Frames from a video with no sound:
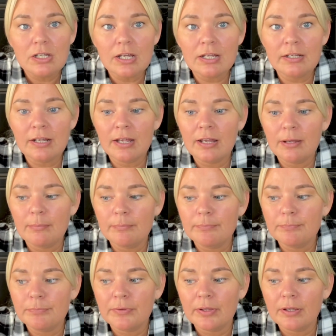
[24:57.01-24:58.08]

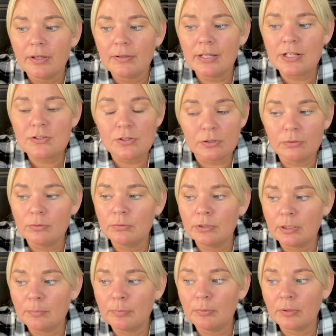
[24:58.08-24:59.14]
And that's the only book